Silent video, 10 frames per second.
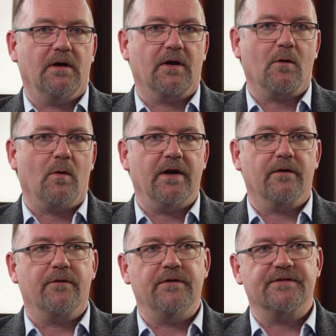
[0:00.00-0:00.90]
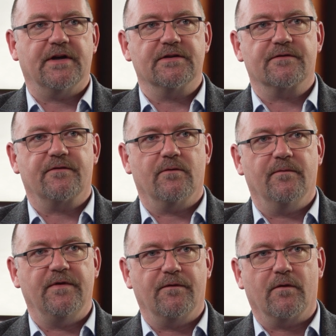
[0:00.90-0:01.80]
acquired three sites from
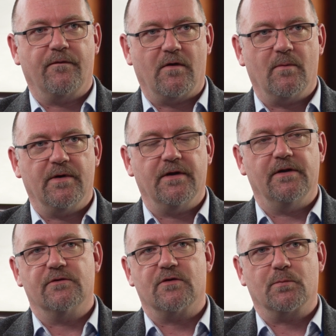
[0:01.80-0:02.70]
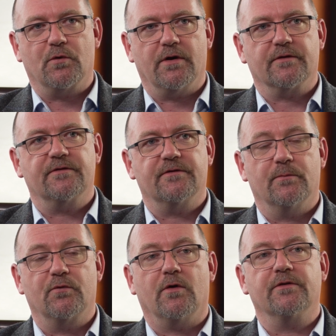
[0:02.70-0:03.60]
Vifor Pharma in drug product to
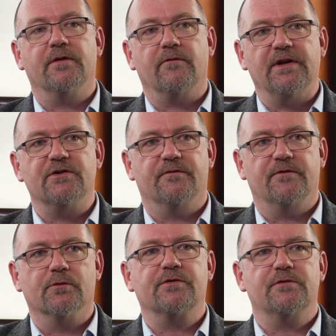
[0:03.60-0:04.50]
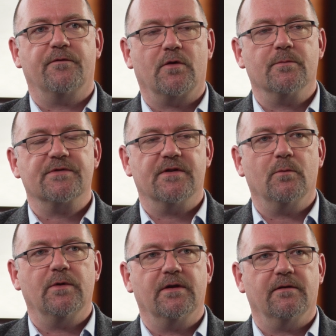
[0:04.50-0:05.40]
broaden the range of dosage forms that
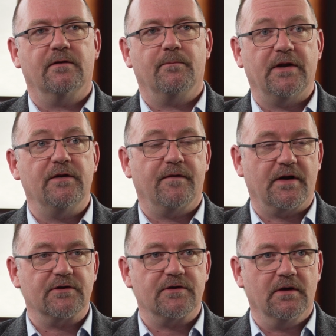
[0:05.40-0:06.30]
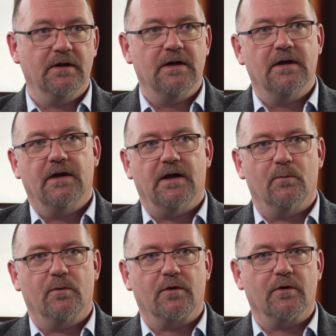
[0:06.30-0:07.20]
we can manufacture.
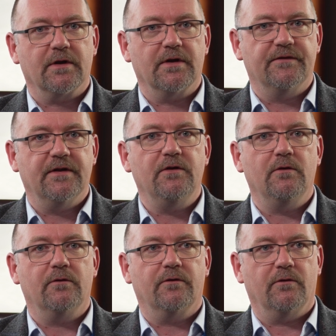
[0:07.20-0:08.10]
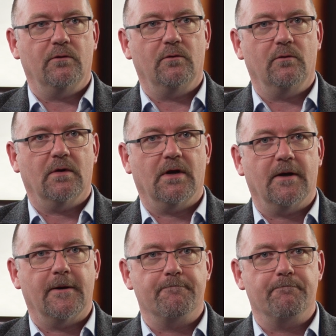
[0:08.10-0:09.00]
And we're going to continue to
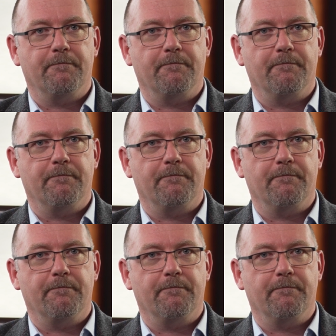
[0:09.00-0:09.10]
um,